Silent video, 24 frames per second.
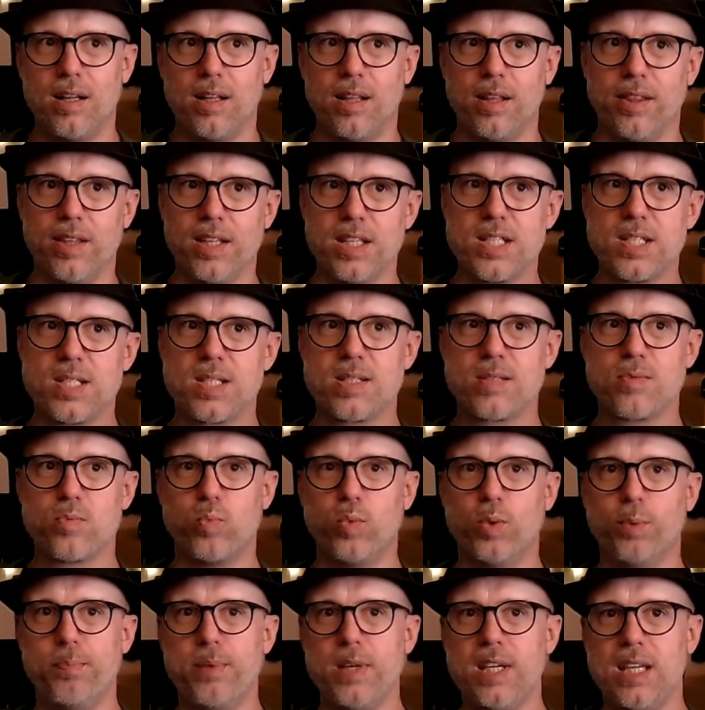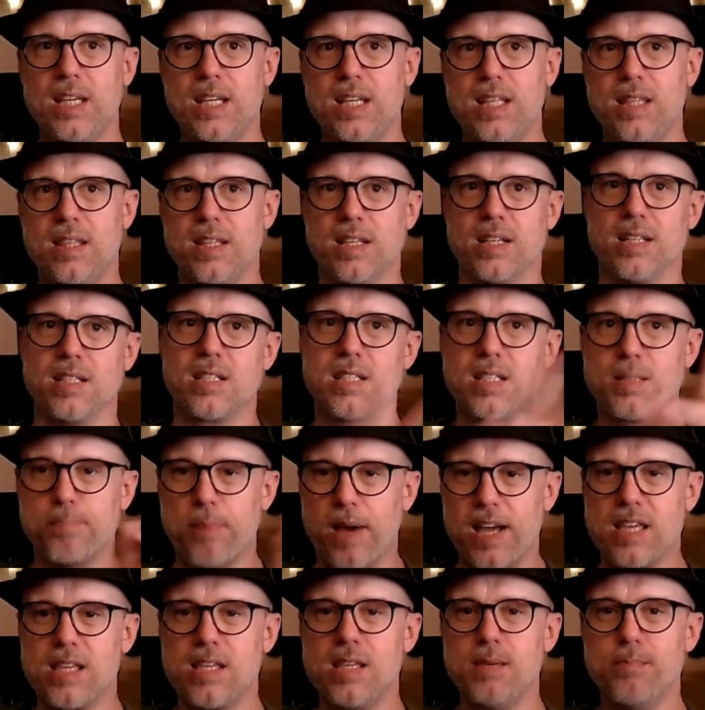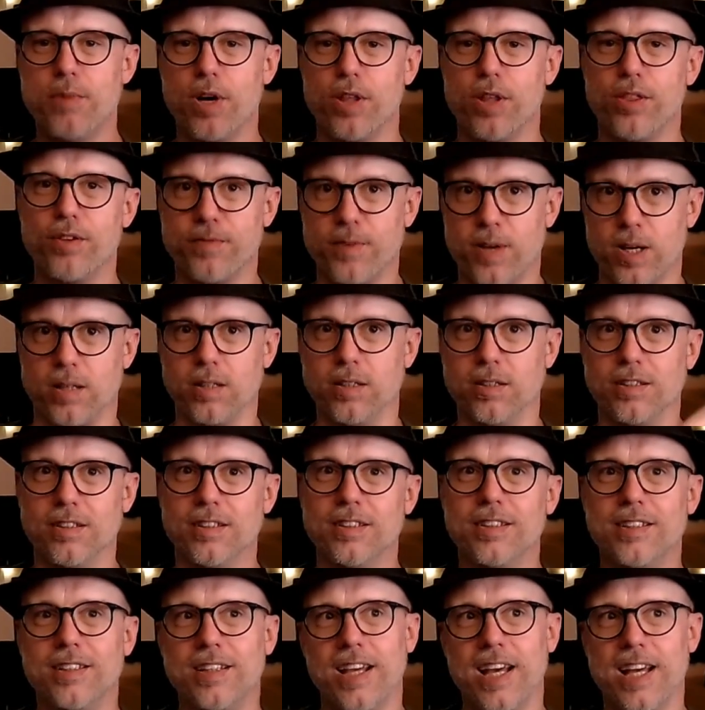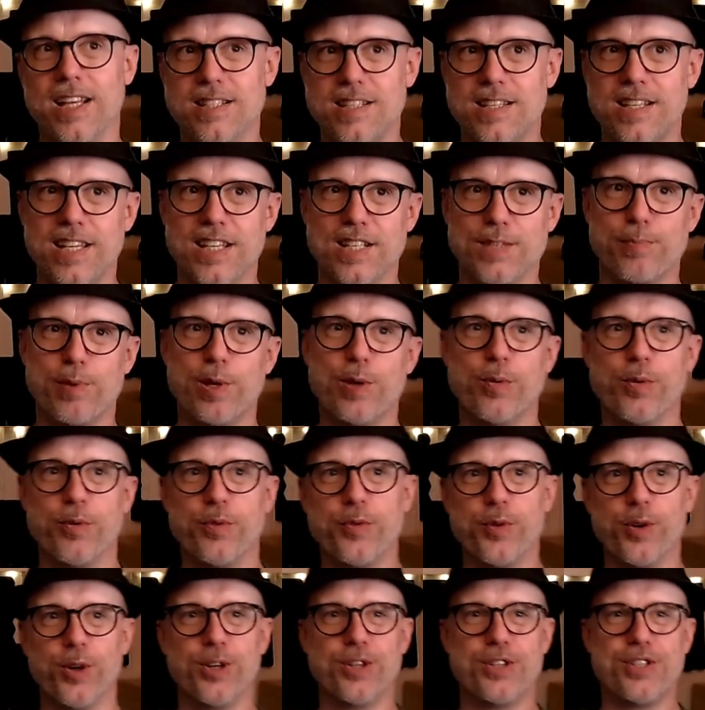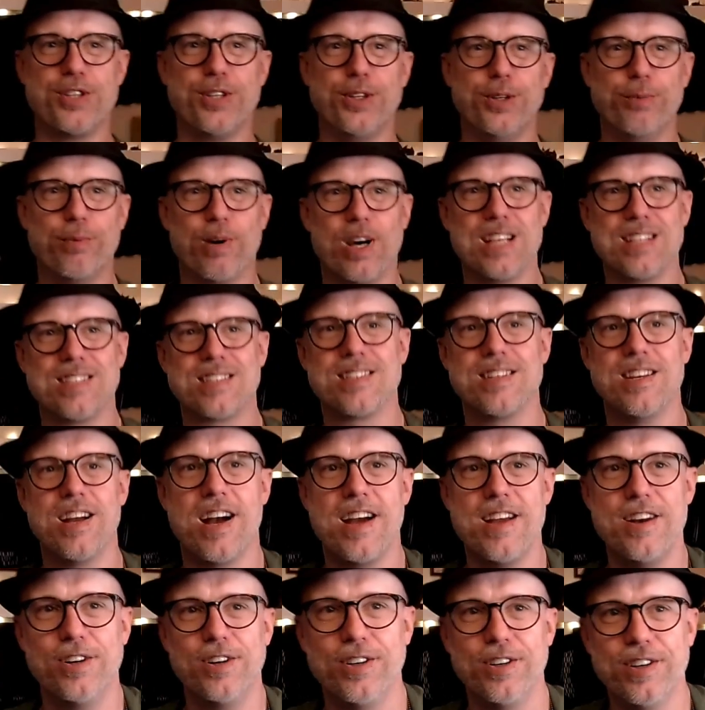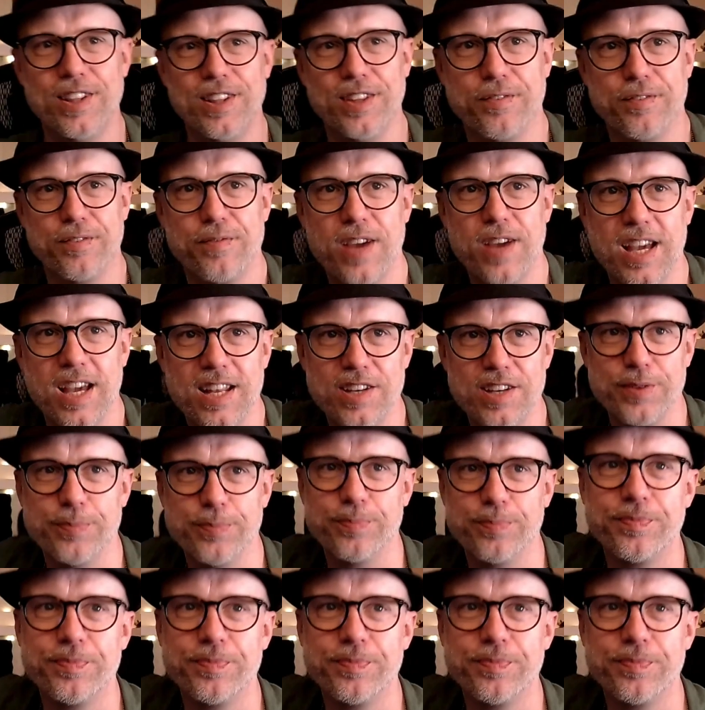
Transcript: This will be the spiky motherfucker, as he has been referred to by Snyder in the fandom,